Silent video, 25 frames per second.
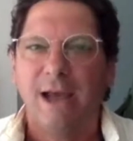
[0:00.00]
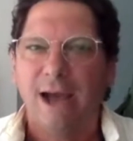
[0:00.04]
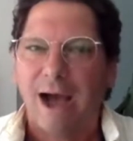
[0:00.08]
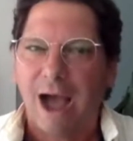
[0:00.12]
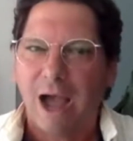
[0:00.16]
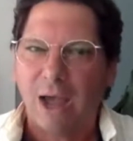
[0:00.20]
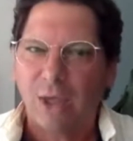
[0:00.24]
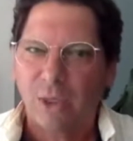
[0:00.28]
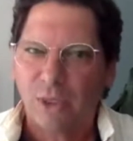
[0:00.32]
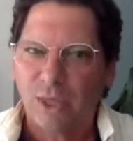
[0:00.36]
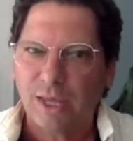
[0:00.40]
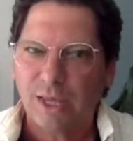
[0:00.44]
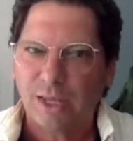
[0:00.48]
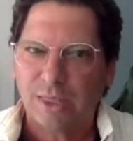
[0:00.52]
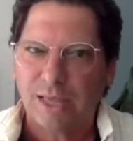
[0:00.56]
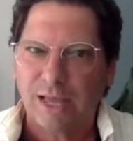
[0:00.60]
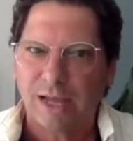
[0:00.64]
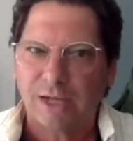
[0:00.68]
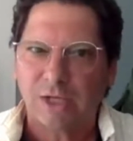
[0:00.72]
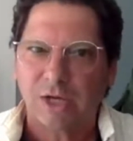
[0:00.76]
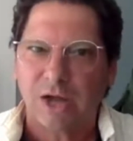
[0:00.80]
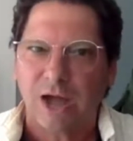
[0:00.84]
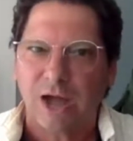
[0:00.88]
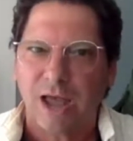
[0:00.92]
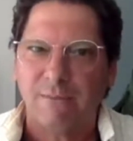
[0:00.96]
I think
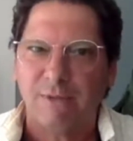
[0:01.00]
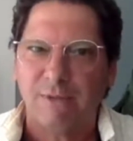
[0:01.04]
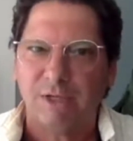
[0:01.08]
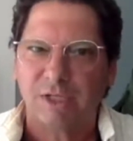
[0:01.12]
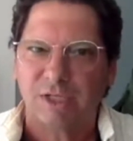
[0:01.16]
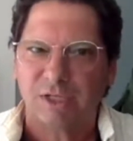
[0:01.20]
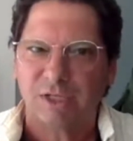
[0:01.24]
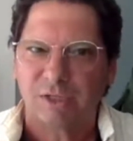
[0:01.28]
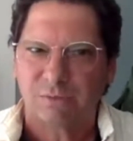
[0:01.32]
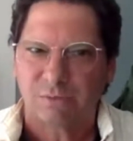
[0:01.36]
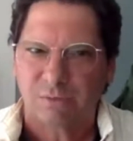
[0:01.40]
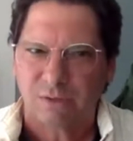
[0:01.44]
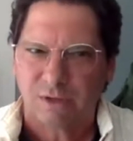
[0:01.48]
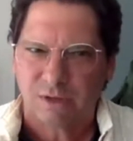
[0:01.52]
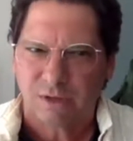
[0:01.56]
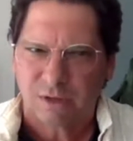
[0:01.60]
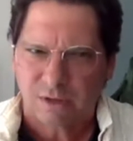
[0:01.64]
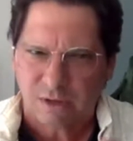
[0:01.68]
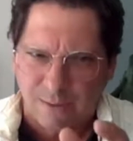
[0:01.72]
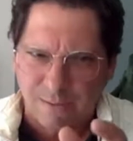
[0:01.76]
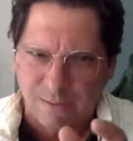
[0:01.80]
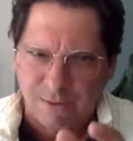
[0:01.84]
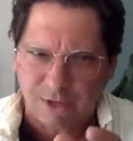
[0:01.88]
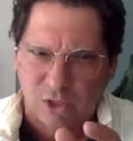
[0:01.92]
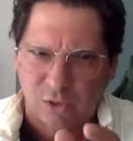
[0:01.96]
that time is
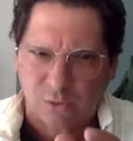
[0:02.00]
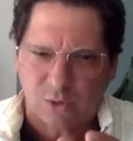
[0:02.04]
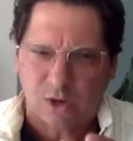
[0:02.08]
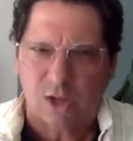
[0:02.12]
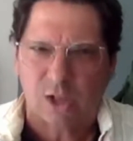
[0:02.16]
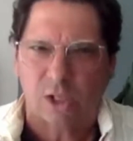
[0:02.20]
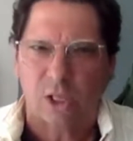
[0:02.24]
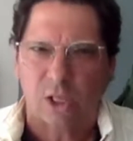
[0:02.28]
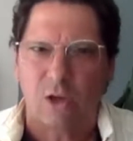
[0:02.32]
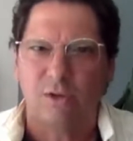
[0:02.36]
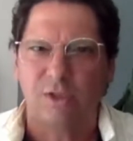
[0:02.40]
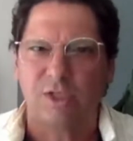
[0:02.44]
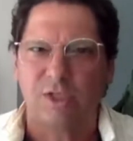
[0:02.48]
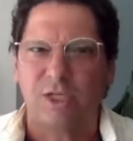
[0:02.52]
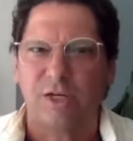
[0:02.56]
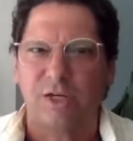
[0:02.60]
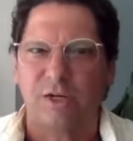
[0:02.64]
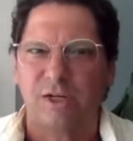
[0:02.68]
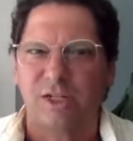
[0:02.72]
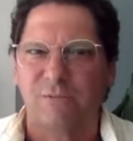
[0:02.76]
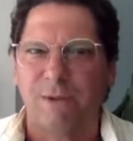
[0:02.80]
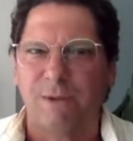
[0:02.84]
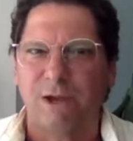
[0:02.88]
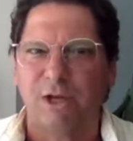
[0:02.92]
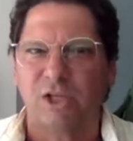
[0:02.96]
coming to a close here,
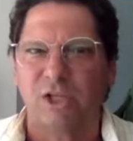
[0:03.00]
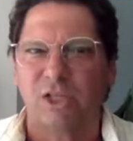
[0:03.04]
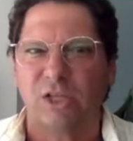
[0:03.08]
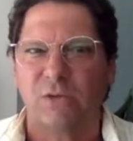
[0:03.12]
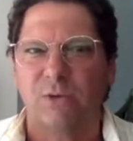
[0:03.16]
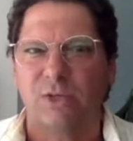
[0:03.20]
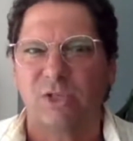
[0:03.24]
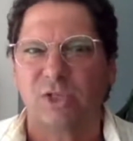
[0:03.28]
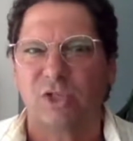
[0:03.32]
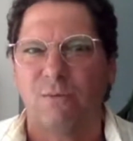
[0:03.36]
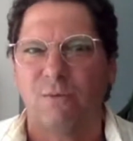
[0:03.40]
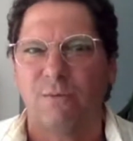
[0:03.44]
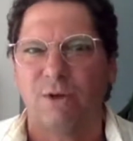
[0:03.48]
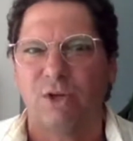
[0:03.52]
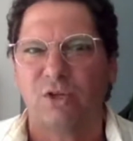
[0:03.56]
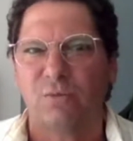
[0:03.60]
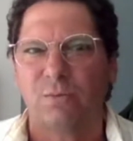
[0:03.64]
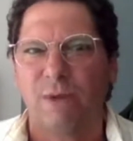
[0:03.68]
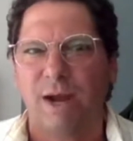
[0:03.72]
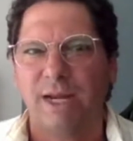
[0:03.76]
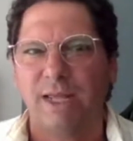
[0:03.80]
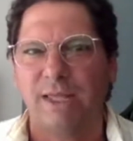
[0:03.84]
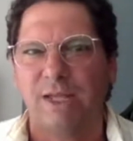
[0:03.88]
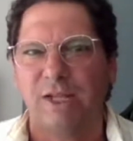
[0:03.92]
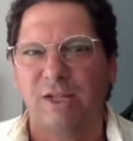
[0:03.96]
especially with so much
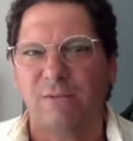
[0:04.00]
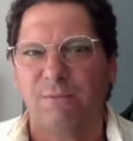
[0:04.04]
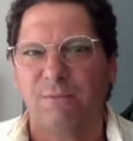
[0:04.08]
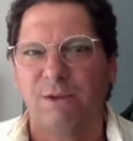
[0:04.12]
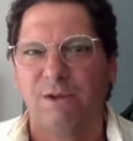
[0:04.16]
money that's been